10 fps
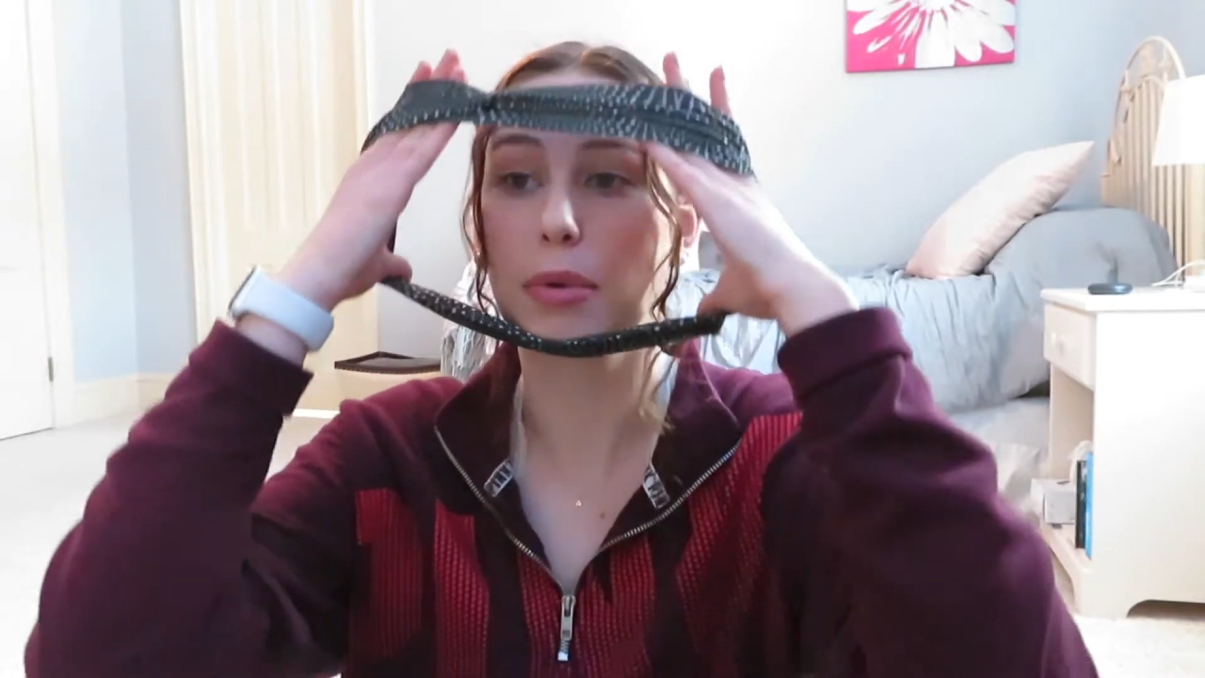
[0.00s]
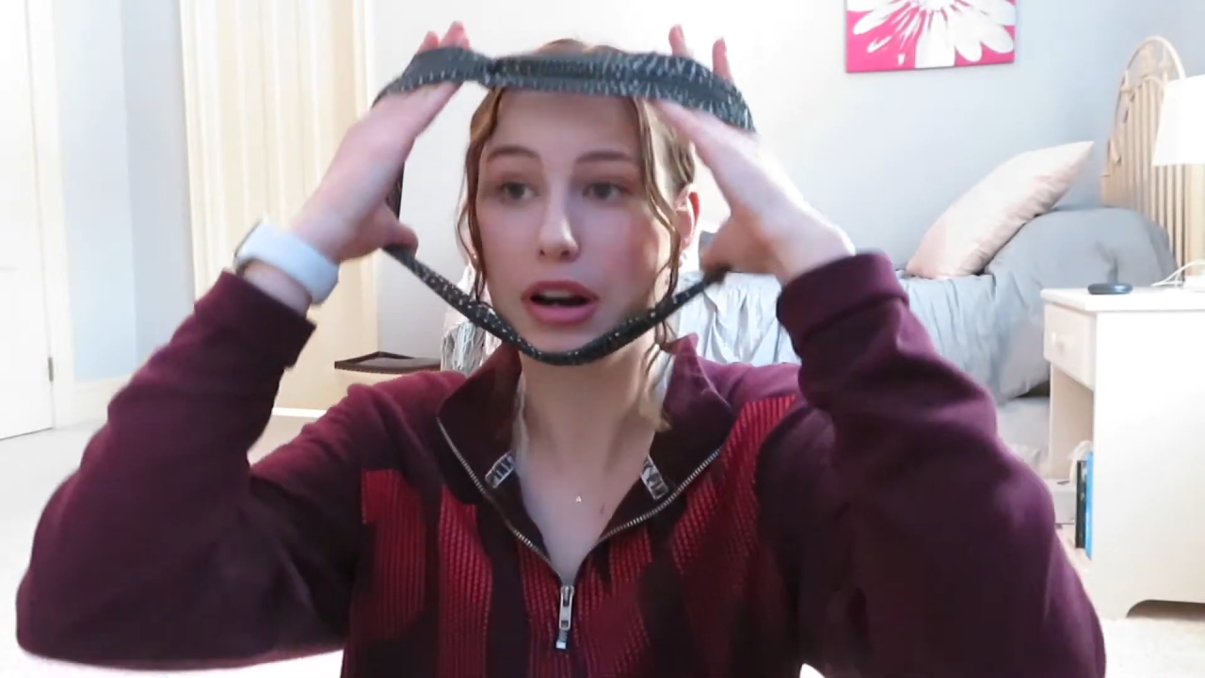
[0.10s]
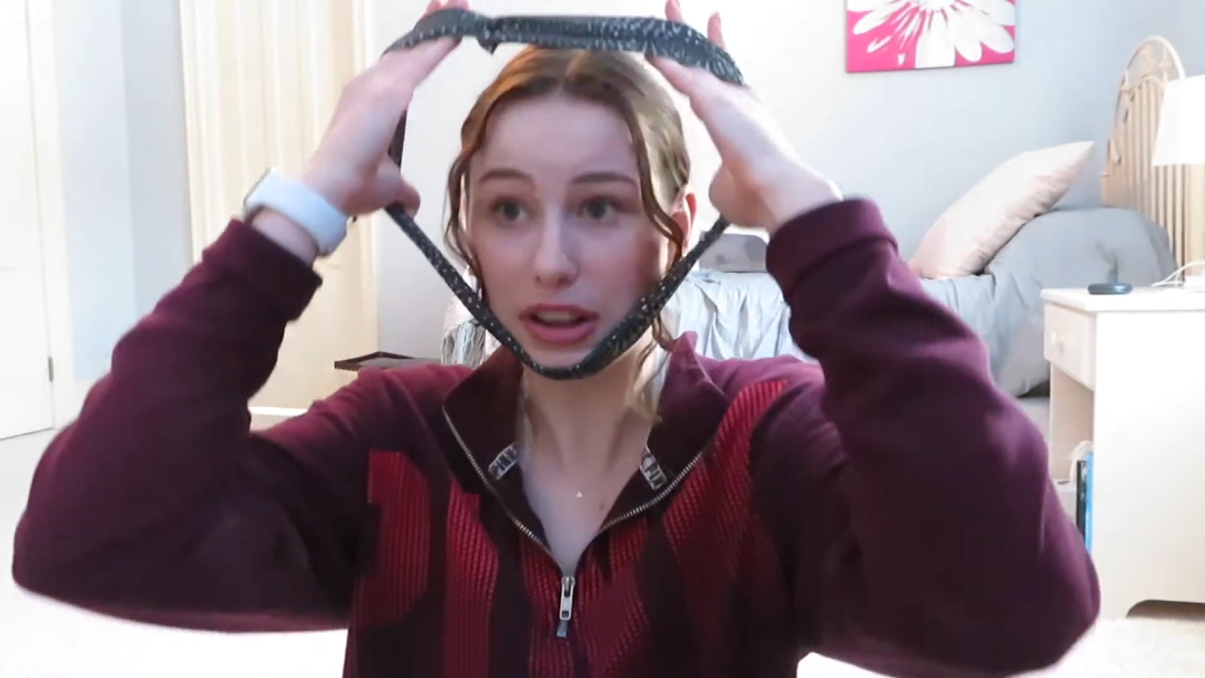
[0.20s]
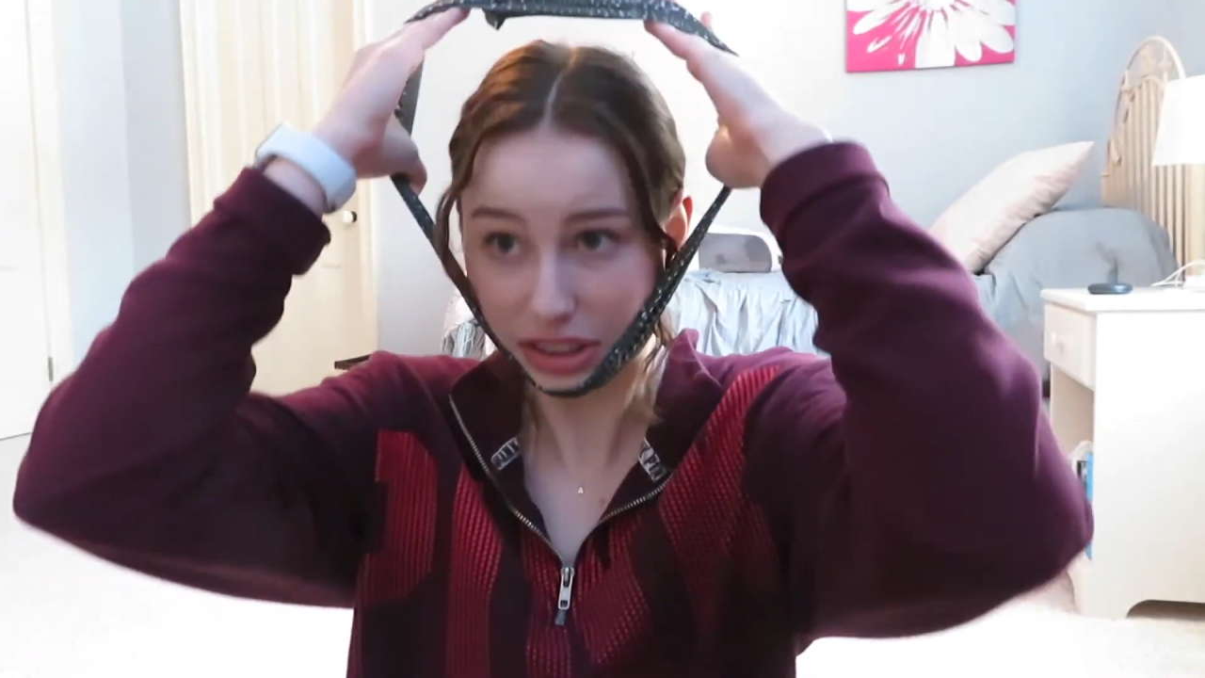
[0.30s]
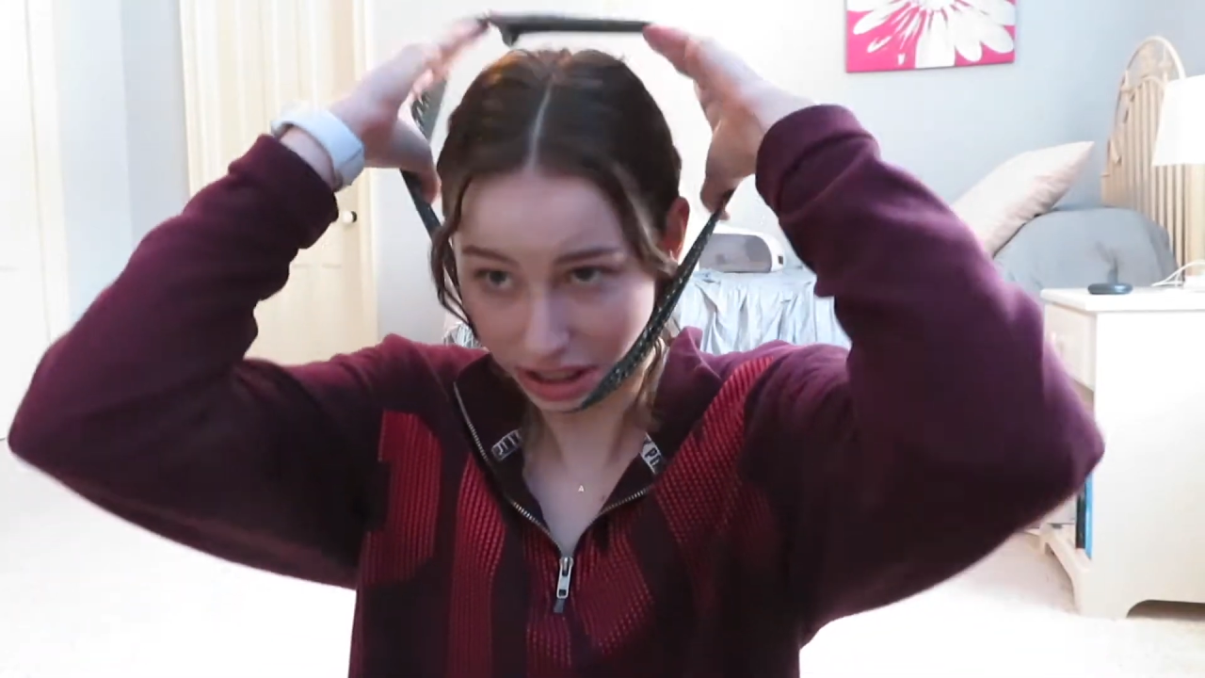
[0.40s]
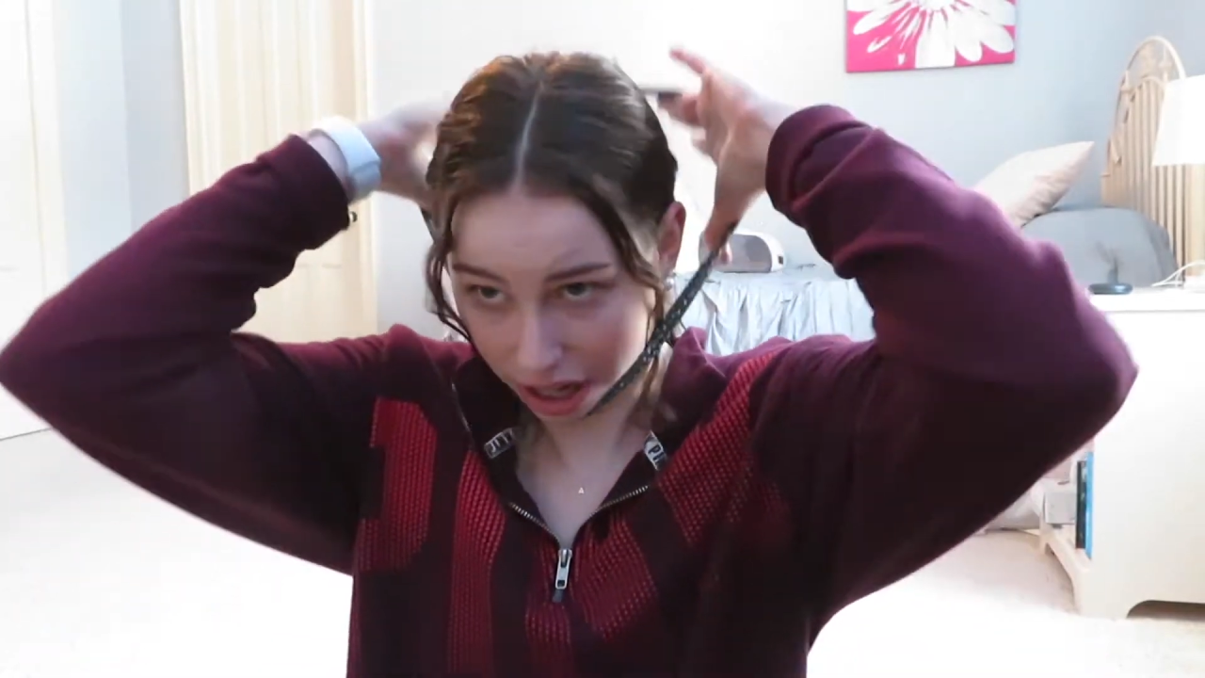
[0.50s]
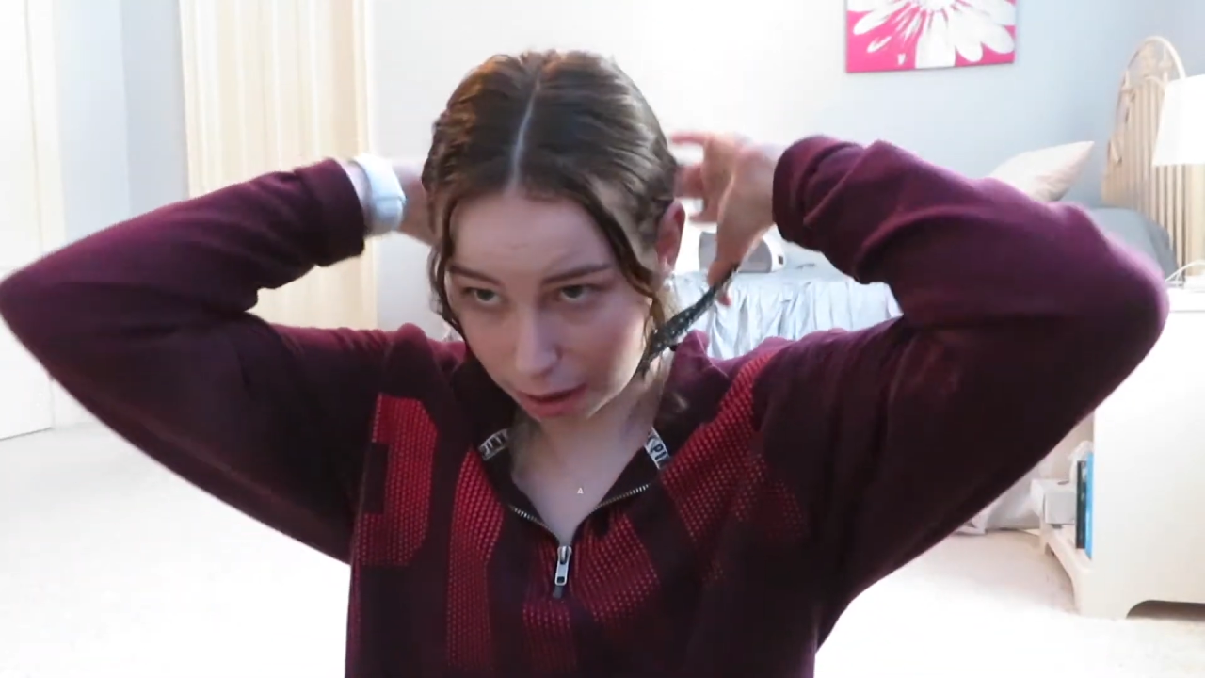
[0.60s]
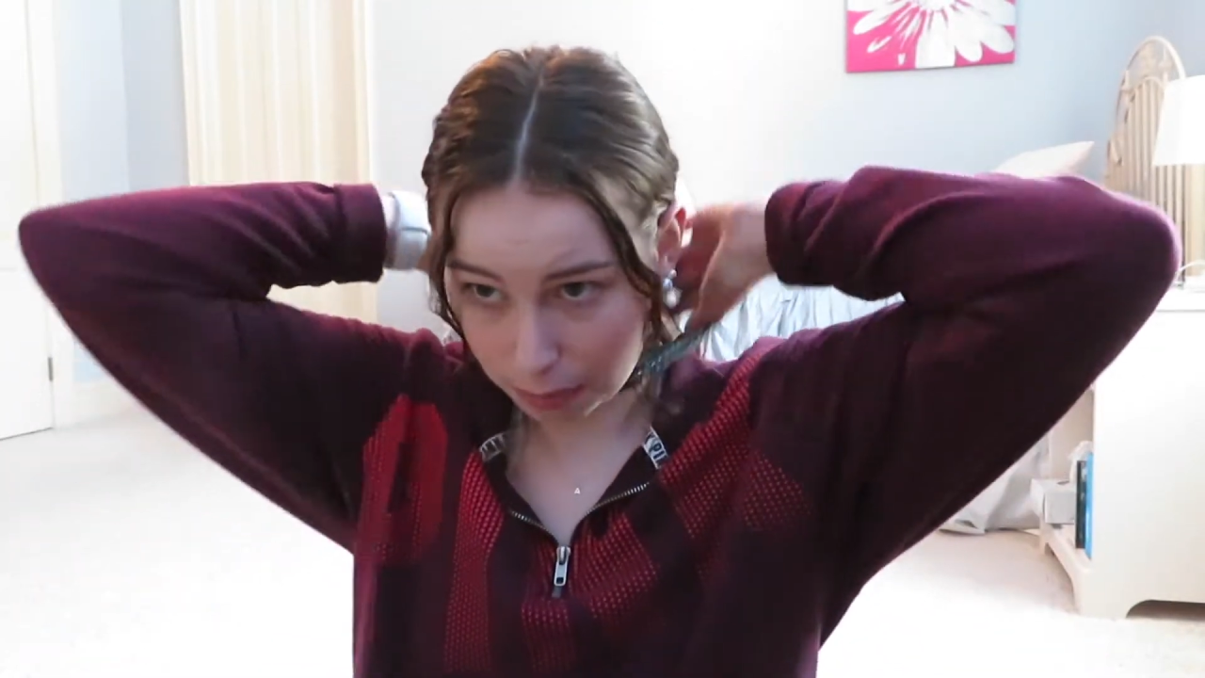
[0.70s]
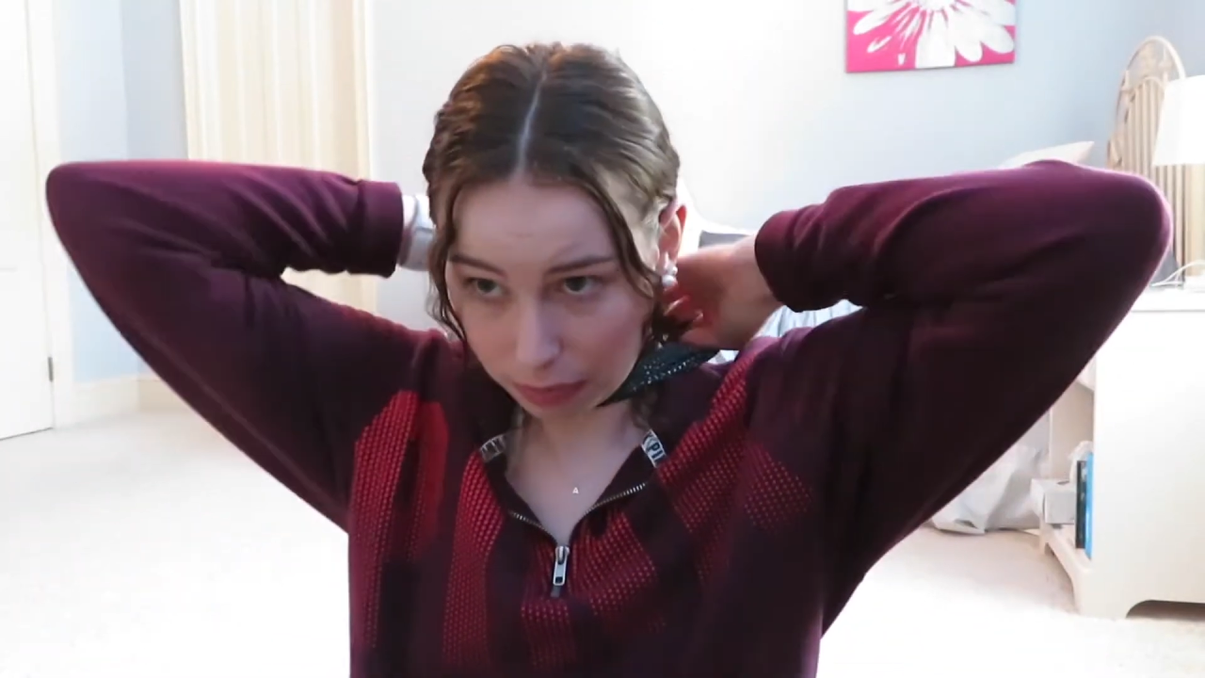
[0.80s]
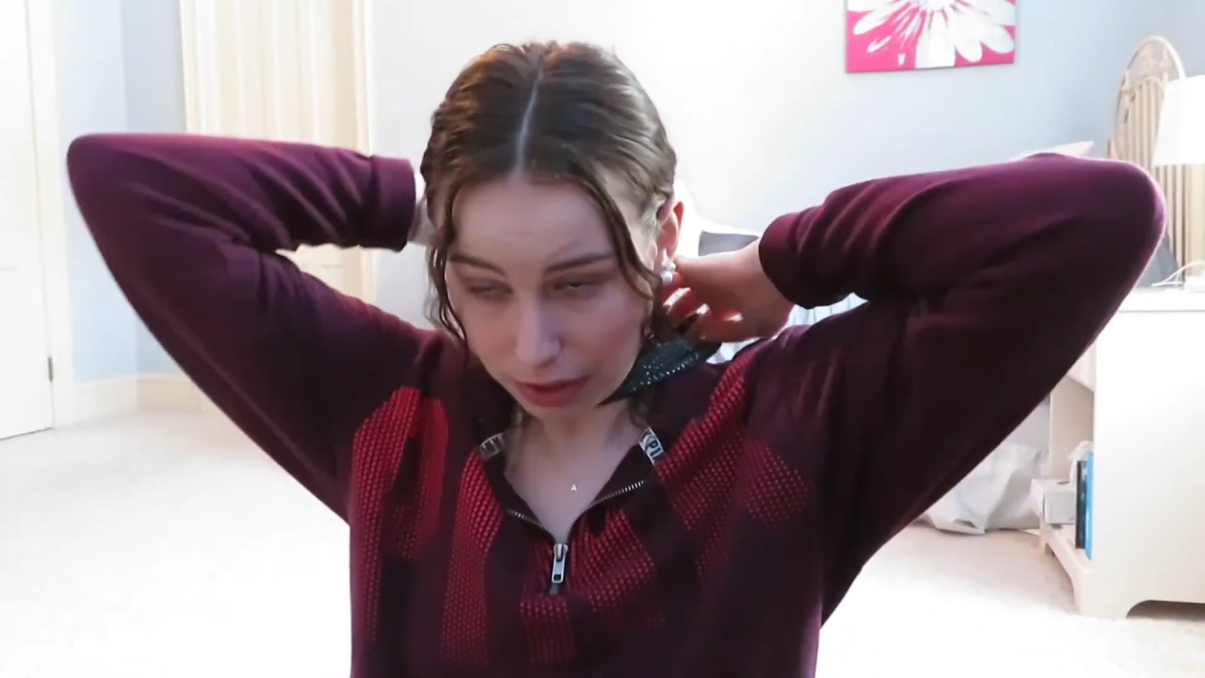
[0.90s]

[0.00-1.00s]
part at the top.